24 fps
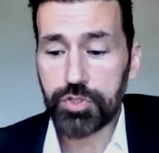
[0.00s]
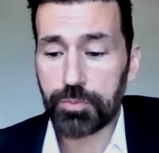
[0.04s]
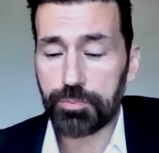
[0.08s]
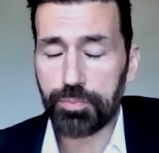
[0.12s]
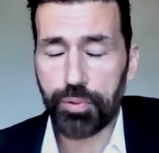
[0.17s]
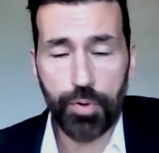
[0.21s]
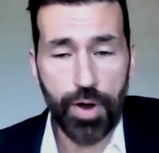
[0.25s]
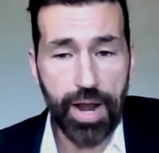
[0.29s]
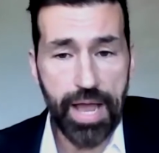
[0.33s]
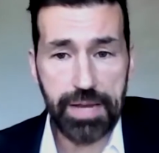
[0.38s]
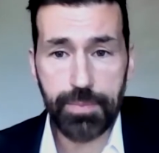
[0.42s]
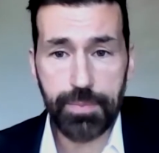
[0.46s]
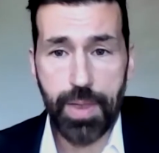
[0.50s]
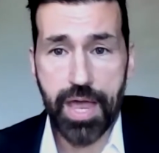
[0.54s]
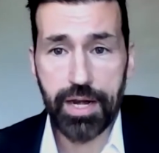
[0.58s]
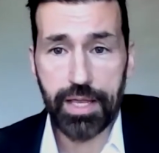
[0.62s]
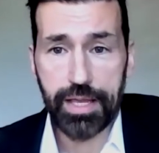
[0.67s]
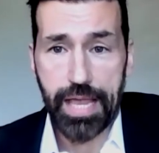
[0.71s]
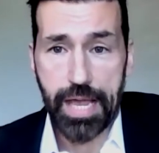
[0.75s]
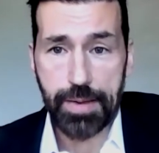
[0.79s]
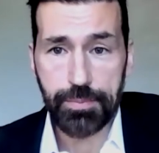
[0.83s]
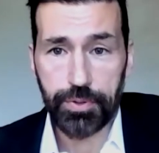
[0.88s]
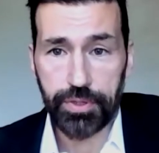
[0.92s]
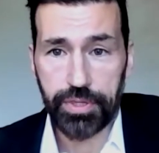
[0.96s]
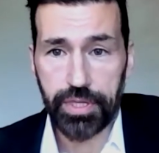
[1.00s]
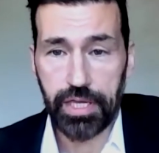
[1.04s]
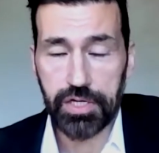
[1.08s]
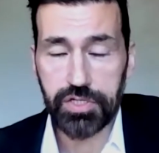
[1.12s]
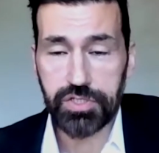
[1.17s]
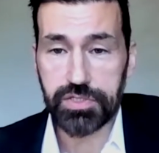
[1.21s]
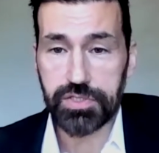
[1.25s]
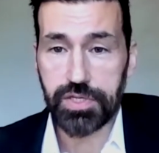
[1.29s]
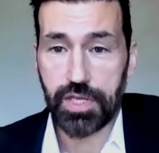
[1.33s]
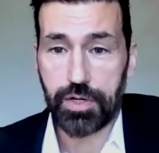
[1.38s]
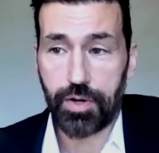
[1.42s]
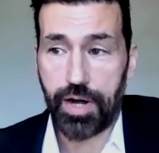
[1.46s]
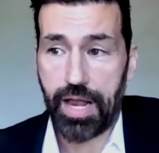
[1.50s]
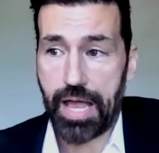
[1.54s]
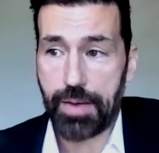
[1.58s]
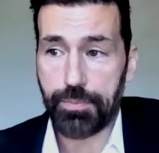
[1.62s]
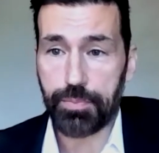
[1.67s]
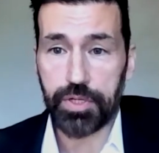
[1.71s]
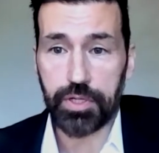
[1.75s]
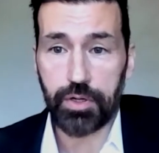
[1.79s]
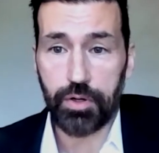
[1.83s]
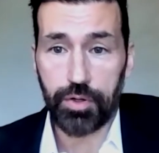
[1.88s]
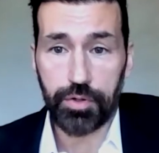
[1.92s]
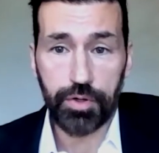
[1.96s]
these are pragmatic applications that are
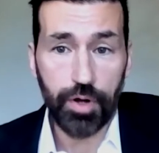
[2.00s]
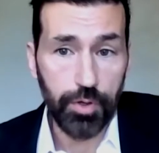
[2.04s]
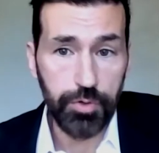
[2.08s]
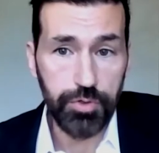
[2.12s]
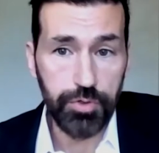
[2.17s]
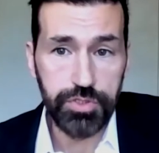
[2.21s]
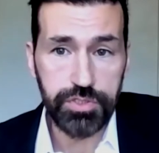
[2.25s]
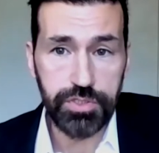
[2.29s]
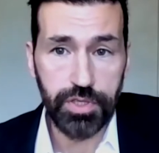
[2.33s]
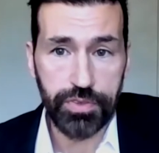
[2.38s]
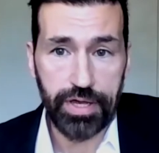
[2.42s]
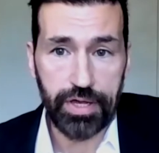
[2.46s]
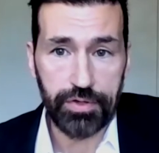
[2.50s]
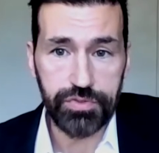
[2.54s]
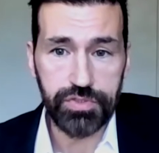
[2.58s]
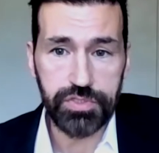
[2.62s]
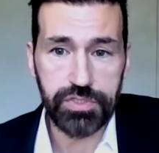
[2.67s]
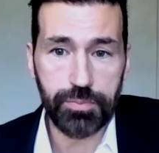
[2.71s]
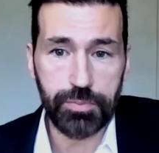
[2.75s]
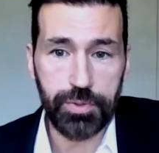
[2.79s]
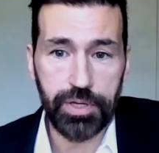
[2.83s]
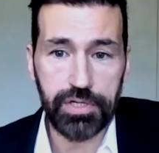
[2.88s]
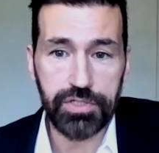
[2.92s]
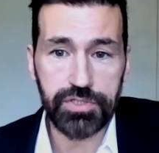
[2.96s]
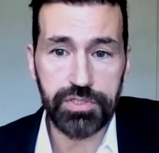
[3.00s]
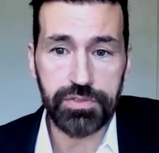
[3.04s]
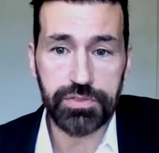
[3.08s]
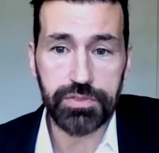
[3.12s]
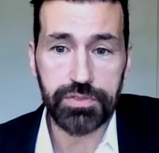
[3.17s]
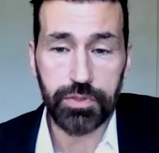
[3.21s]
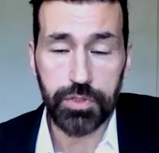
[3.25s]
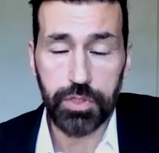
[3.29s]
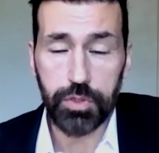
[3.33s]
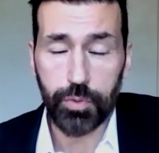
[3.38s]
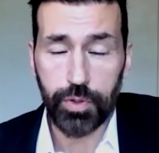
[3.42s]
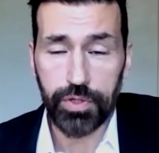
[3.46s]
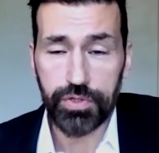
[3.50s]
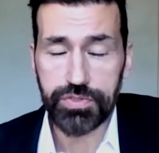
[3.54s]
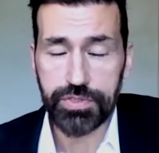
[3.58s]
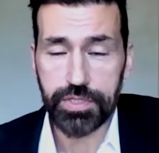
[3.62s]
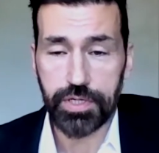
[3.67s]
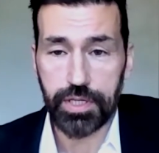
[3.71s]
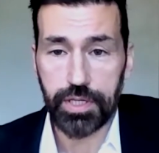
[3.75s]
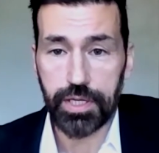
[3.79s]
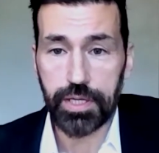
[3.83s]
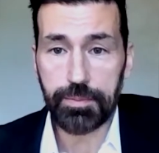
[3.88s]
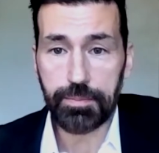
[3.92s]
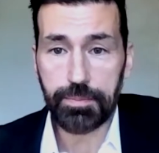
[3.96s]
happening on hundreds of thousands of patients in the US
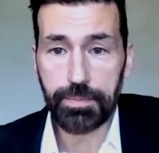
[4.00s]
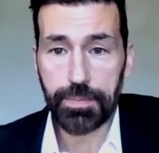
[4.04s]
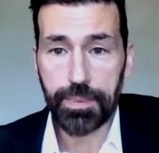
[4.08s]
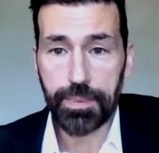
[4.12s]
today.